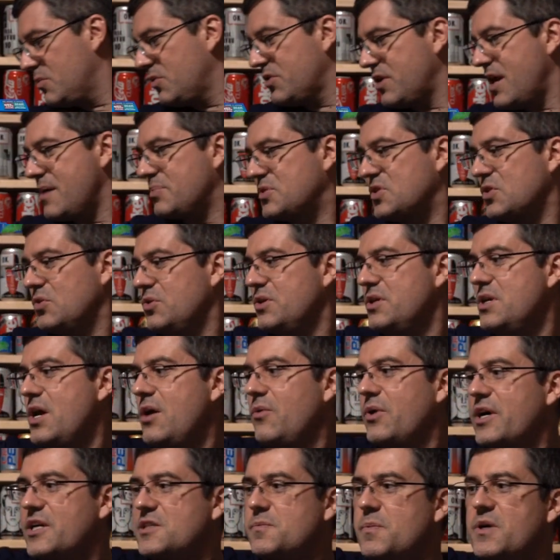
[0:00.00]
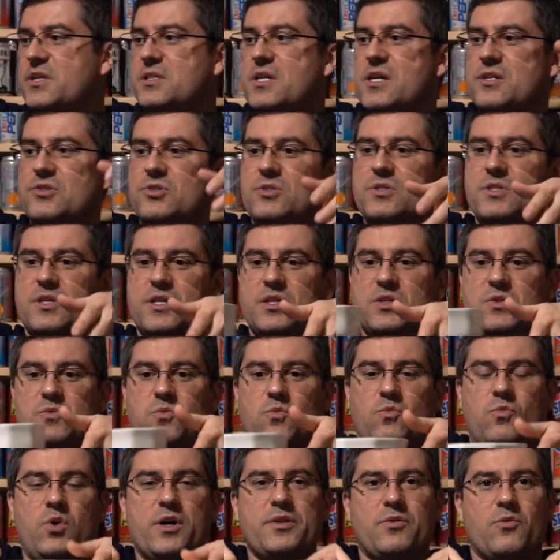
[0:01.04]
with absolutely no expectations, because
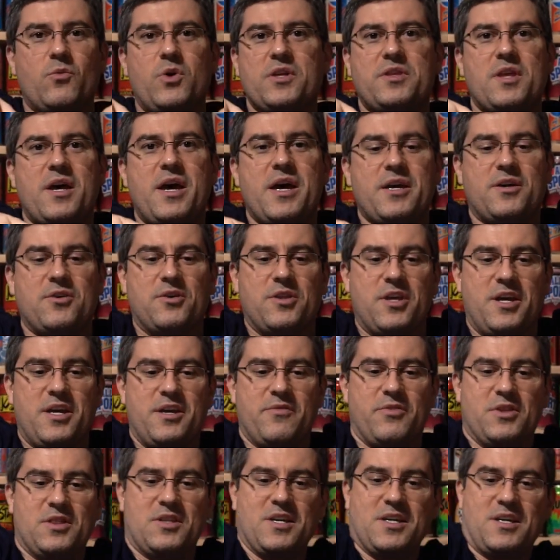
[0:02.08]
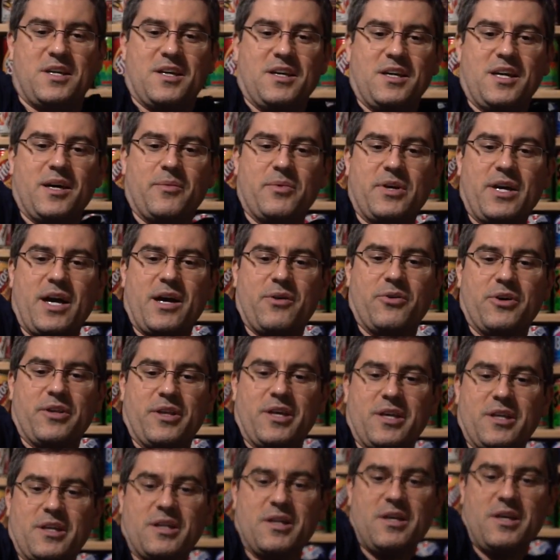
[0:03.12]
what the heck are they even thinking coming out with
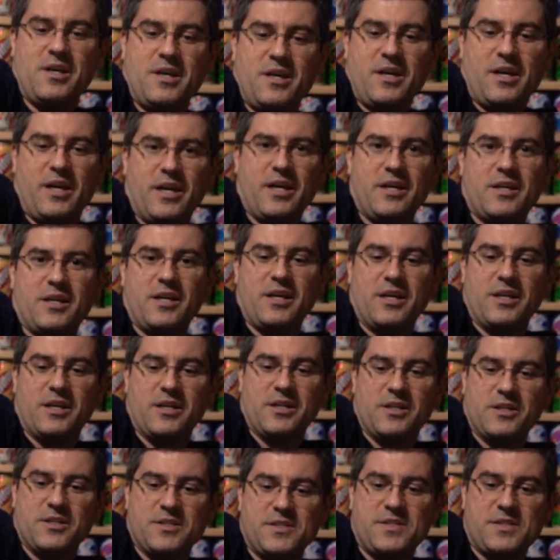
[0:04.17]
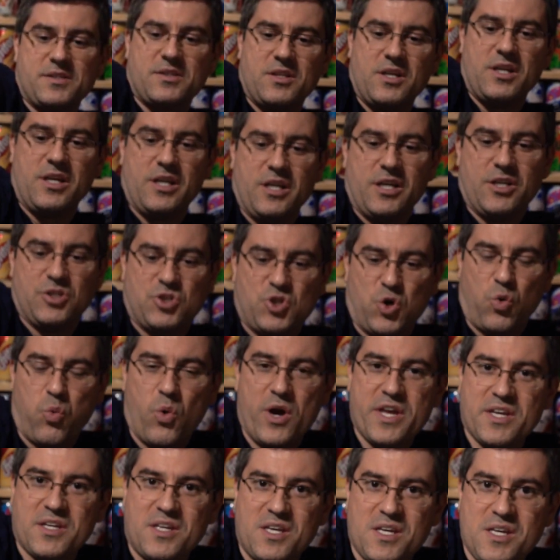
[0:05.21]
it? It is the
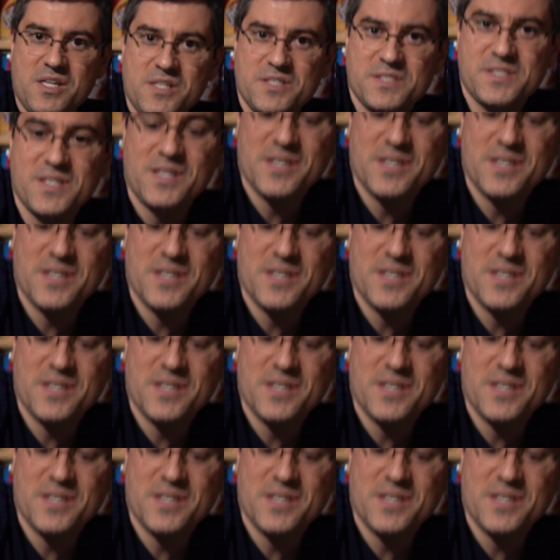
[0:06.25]
Twinkies